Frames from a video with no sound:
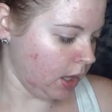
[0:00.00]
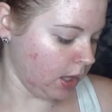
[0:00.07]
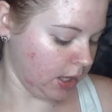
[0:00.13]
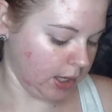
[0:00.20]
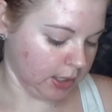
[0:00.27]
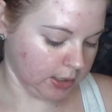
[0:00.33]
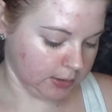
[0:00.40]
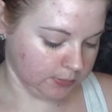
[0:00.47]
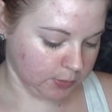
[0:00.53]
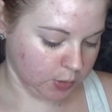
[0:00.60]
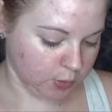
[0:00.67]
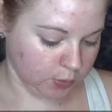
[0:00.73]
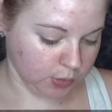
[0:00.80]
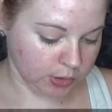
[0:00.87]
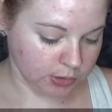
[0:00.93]
and I'm
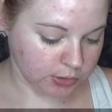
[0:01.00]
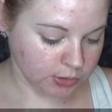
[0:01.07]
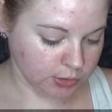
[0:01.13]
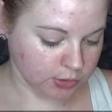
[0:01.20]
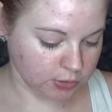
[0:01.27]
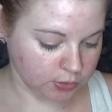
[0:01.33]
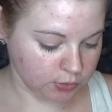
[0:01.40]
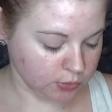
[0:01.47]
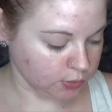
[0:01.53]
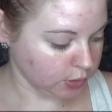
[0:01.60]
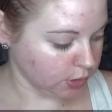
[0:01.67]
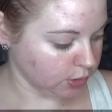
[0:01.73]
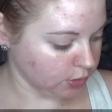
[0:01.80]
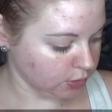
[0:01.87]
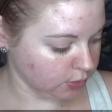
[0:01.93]
going to
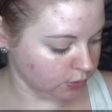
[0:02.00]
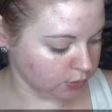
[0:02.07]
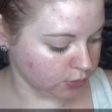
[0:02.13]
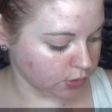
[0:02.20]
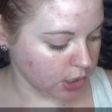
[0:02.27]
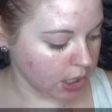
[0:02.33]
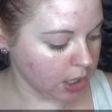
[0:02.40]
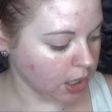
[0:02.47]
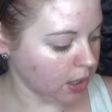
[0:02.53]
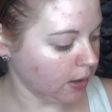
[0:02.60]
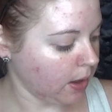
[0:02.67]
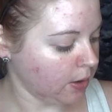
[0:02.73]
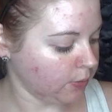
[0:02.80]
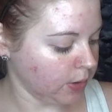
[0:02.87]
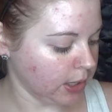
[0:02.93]
use,
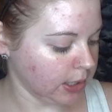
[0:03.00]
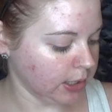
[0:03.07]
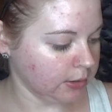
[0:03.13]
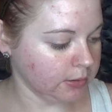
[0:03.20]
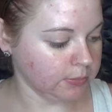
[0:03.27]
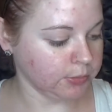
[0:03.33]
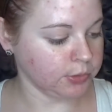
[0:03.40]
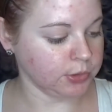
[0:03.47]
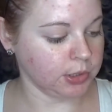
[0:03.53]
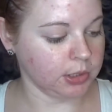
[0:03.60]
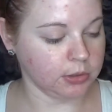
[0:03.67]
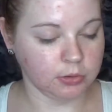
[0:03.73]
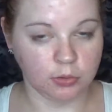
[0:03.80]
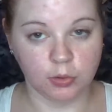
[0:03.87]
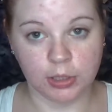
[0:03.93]
right now I'm using
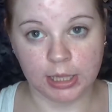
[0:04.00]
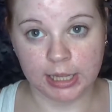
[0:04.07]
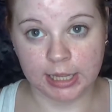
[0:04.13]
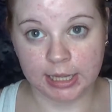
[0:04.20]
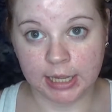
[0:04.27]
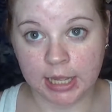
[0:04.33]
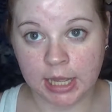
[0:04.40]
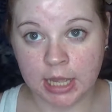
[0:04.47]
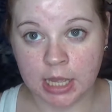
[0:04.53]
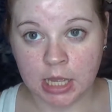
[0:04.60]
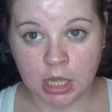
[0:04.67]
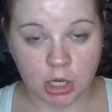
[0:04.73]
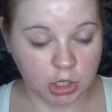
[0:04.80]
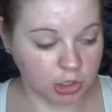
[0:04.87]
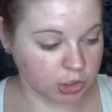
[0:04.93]
this Olay
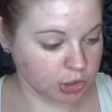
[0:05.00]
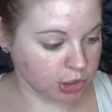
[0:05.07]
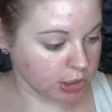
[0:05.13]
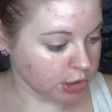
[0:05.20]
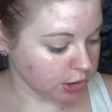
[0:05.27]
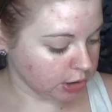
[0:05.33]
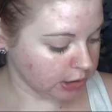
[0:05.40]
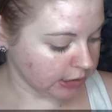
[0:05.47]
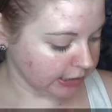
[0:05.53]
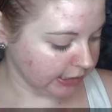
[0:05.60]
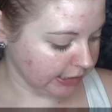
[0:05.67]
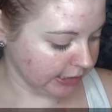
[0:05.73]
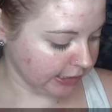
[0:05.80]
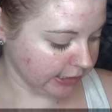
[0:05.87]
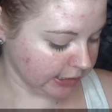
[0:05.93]
Gentle
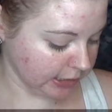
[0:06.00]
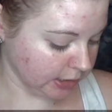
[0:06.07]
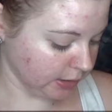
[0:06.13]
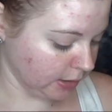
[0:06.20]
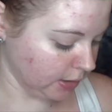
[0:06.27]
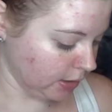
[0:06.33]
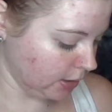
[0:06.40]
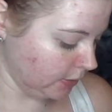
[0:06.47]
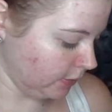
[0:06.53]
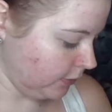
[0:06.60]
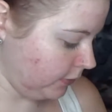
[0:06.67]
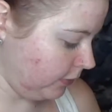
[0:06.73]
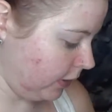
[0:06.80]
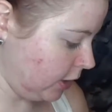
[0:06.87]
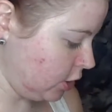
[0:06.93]
Clean
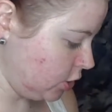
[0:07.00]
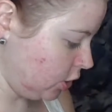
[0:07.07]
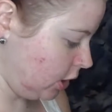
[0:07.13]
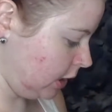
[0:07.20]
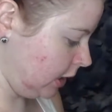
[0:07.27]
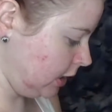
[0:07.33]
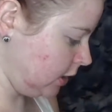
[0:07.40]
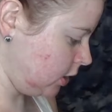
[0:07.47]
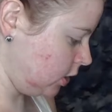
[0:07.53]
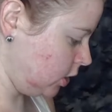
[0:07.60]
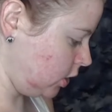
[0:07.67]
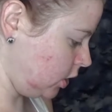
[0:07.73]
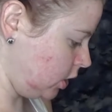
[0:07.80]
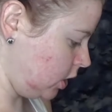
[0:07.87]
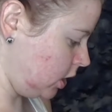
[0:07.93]
facial
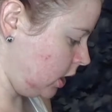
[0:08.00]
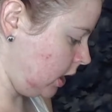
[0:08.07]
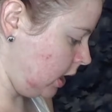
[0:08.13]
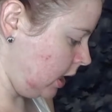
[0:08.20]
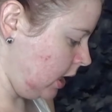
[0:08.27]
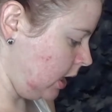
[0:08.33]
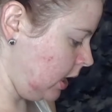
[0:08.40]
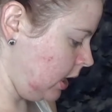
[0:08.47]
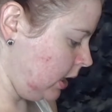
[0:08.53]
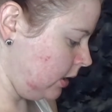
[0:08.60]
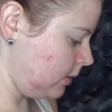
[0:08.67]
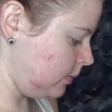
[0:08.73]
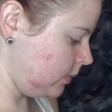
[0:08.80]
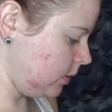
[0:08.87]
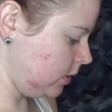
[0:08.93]
cleanser.
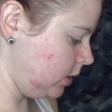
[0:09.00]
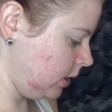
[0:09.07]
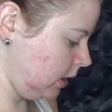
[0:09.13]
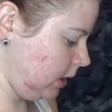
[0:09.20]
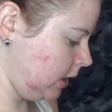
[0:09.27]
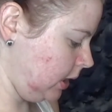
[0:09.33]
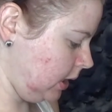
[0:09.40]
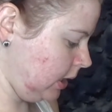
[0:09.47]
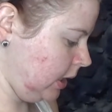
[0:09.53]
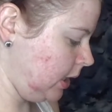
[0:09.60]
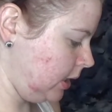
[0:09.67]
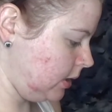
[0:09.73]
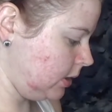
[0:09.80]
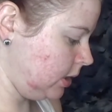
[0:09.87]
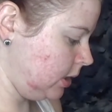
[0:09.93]
Just gonna
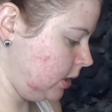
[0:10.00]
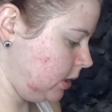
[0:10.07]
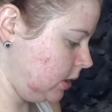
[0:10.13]
get